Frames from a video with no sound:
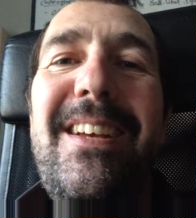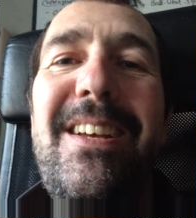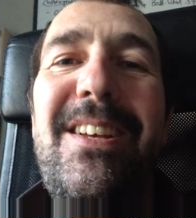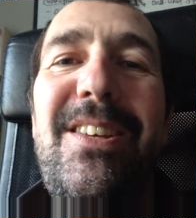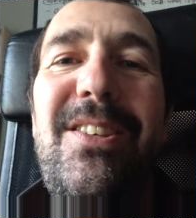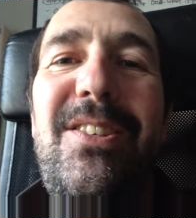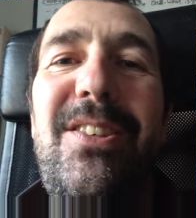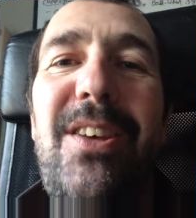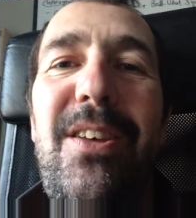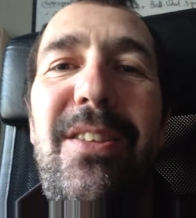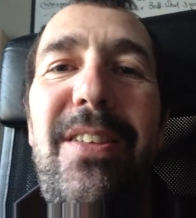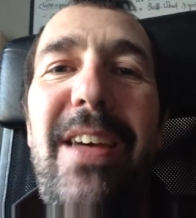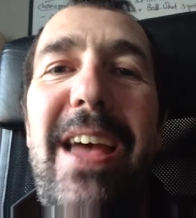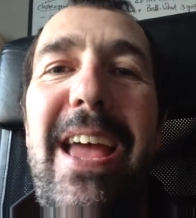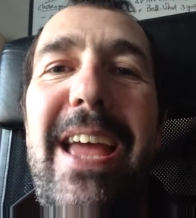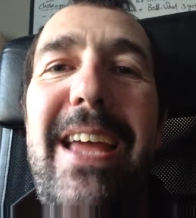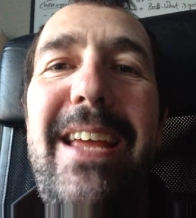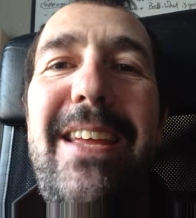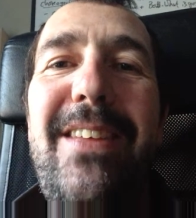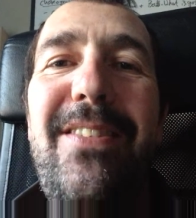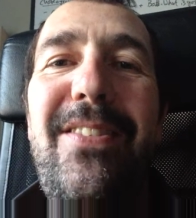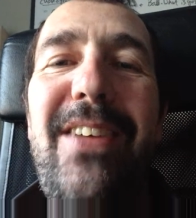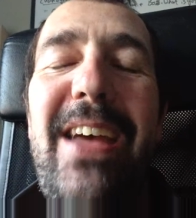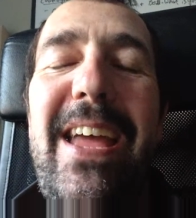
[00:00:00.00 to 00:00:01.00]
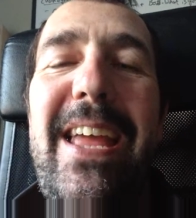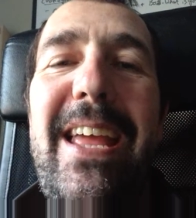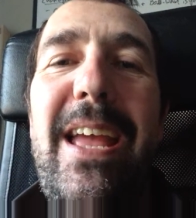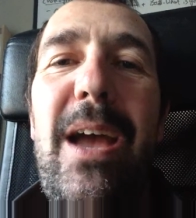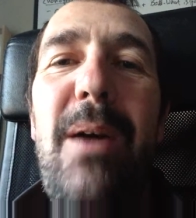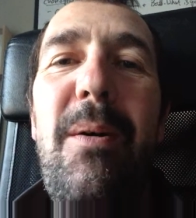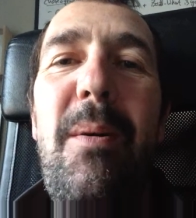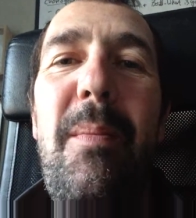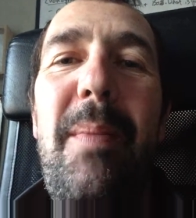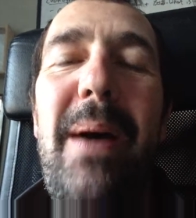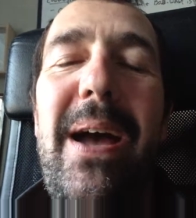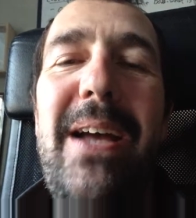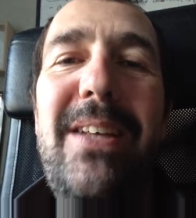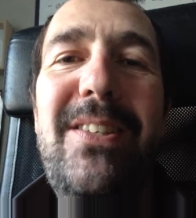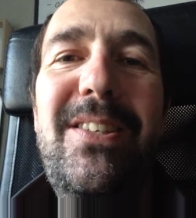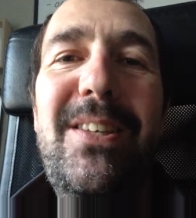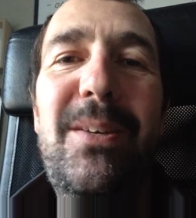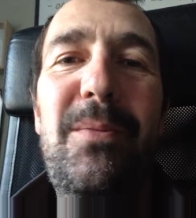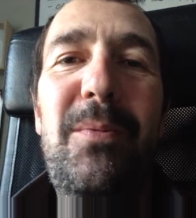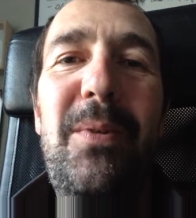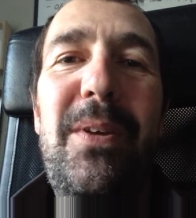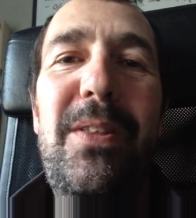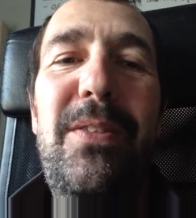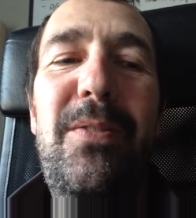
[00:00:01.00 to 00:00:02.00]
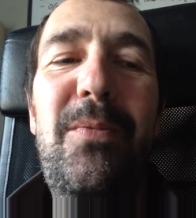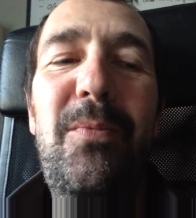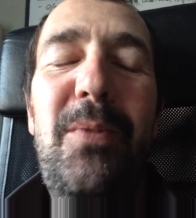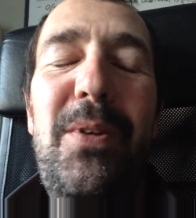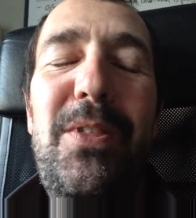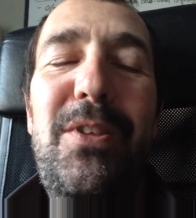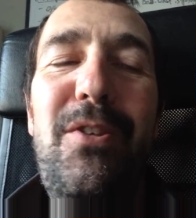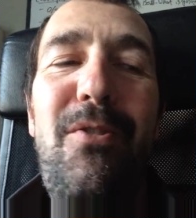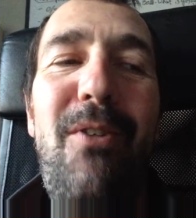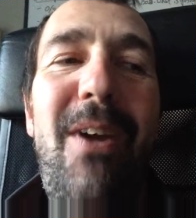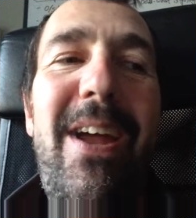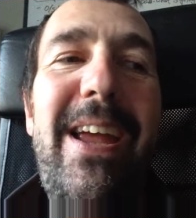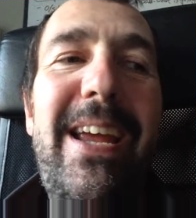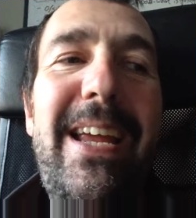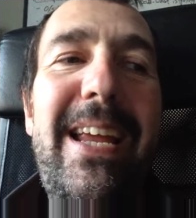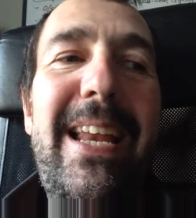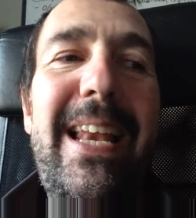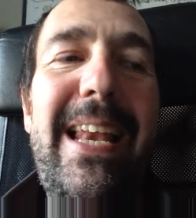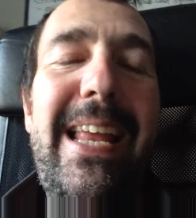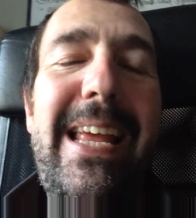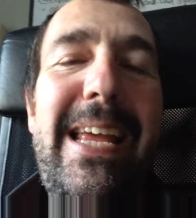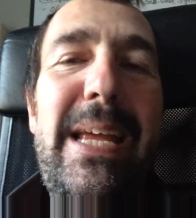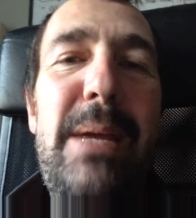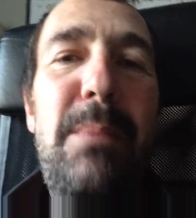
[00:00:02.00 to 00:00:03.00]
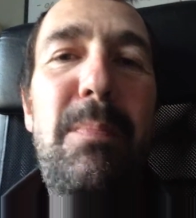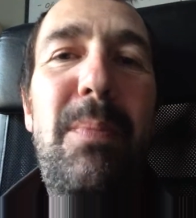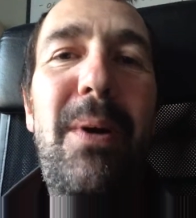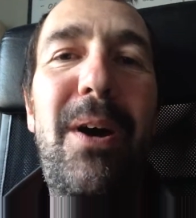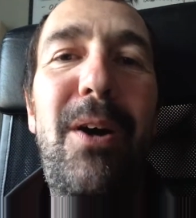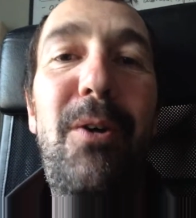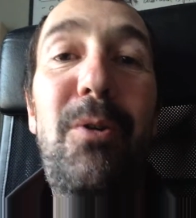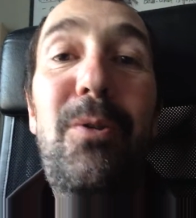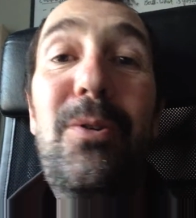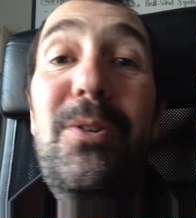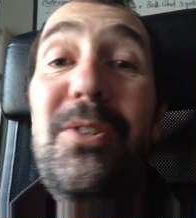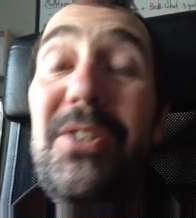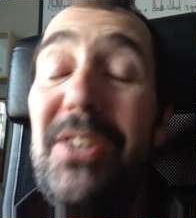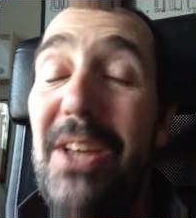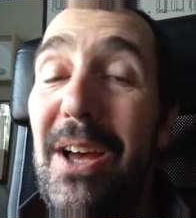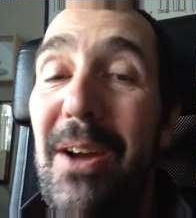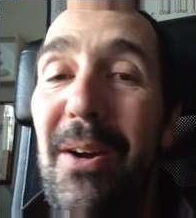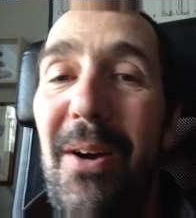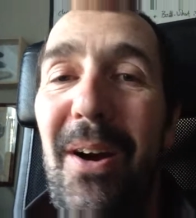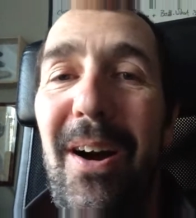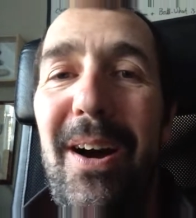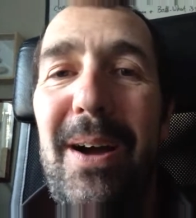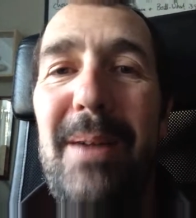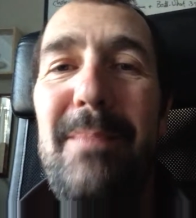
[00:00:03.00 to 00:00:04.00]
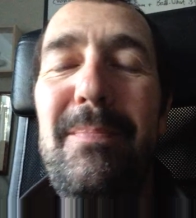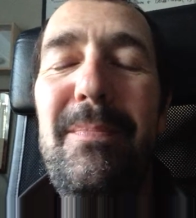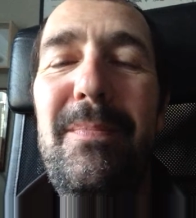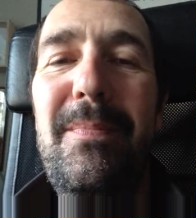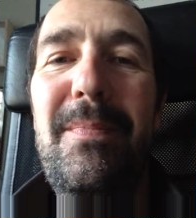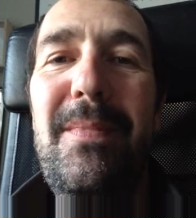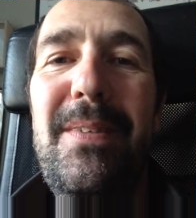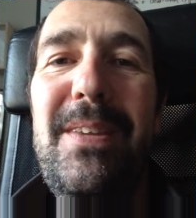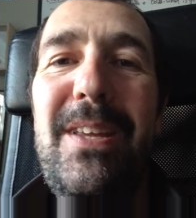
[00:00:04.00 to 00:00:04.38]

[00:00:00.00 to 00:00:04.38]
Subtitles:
so they go about it with great glee, but also I'm,